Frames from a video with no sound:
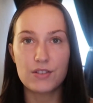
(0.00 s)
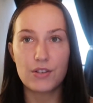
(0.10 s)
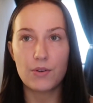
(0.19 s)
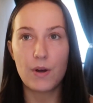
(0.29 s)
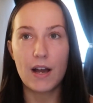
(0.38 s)

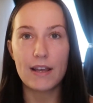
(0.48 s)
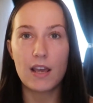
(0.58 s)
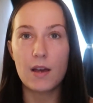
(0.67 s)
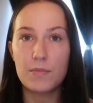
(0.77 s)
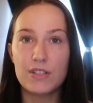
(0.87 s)
So I
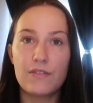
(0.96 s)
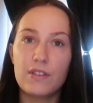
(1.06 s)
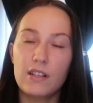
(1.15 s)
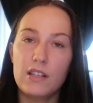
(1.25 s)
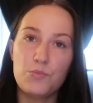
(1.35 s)
am
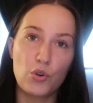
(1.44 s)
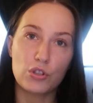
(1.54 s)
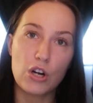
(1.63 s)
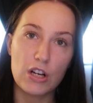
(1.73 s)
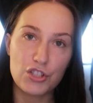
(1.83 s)
definitely more
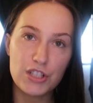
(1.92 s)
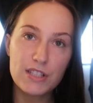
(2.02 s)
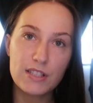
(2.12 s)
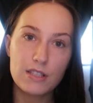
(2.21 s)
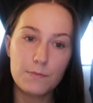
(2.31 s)

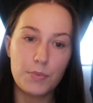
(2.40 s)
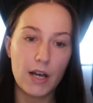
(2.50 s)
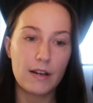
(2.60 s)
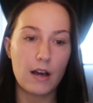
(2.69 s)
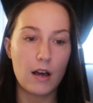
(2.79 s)
cautious, but